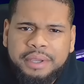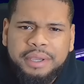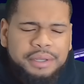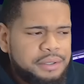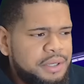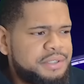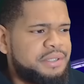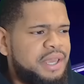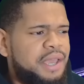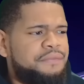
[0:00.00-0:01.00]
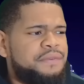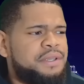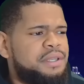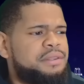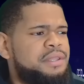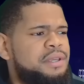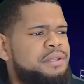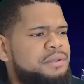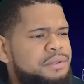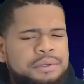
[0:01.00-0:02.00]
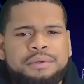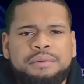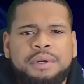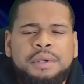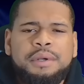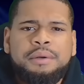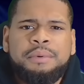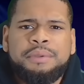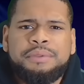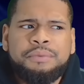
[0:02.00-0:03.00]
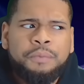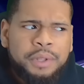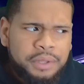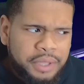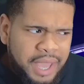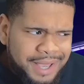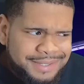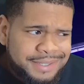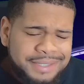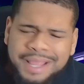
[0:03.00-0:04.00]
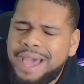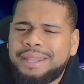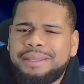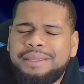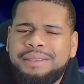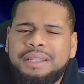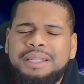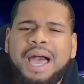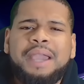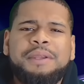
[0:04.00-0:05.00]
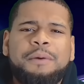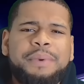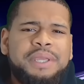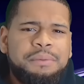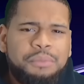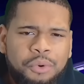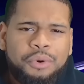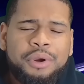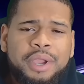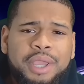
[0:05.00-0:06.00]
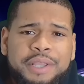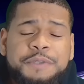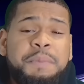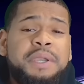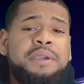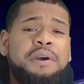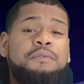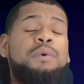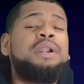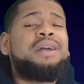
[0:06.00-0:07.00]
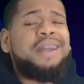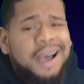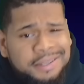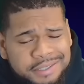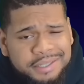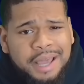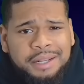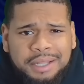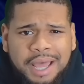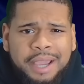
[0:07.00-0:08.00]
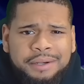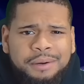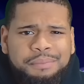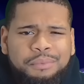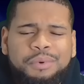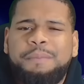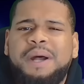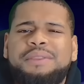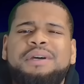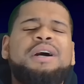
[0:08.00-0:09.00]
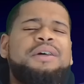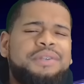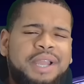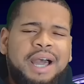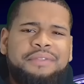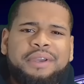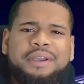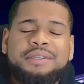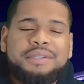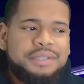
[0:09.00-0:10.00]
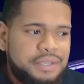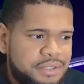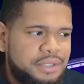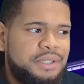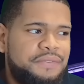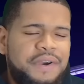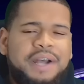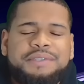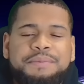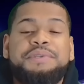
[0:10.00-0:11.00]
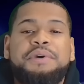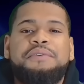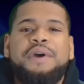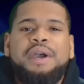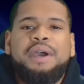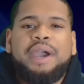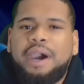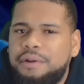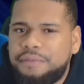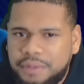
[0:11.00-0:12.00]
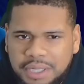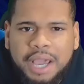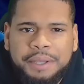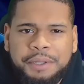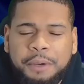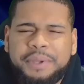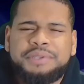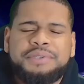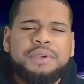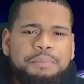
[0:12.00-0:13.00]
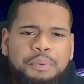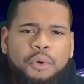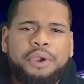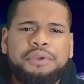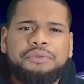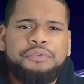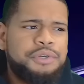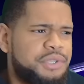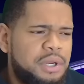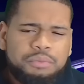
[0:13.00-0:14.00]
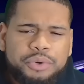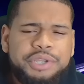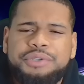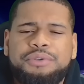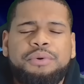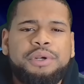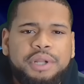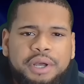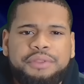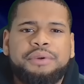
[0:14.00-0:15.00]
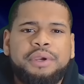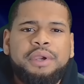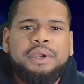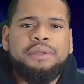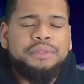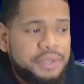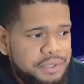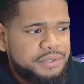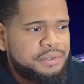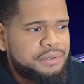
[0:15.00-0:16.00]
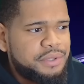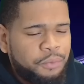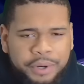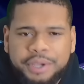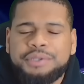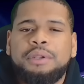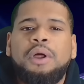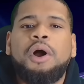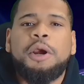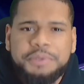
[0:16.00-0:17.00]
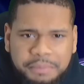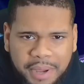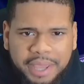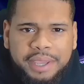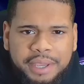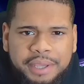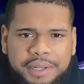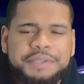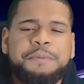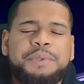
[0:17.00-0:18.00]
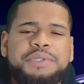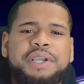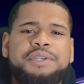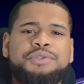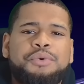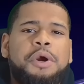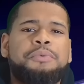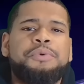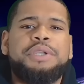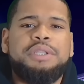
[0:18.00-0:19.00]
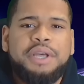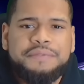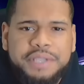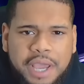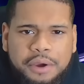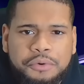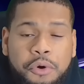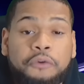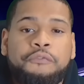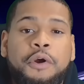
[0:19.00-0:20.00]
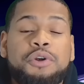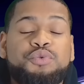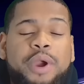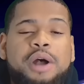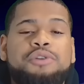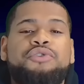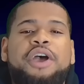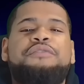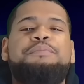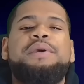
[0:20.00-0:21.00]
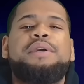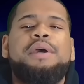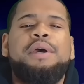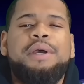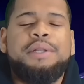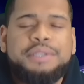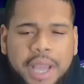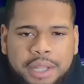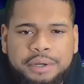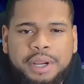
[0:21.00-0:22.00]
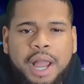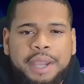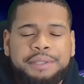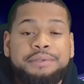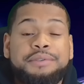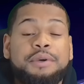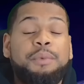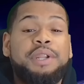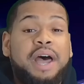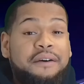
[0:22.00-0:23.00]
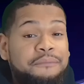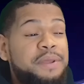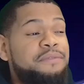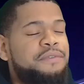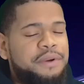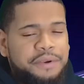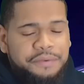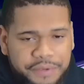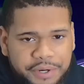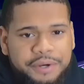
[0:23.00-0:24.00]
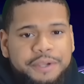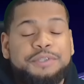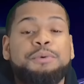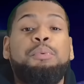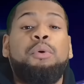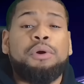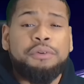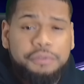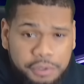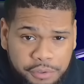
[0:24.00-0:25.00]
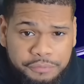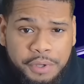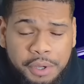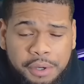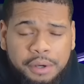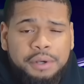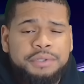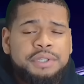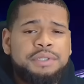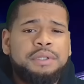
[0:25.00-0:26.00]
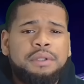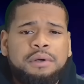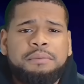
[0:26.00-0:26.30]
And does it have anything to do with one of the guys that's not in the lineup anymore? And speaking of one of the guys that's not in the lineup, what about the other guy that consistently finds himself out of the lineup at some point for some reason or another? This rings alarms in my head as it pertains to our rookie left tackle, our first round draft pick, Tyler Guyton, someone I've been very, very supportive of all season long.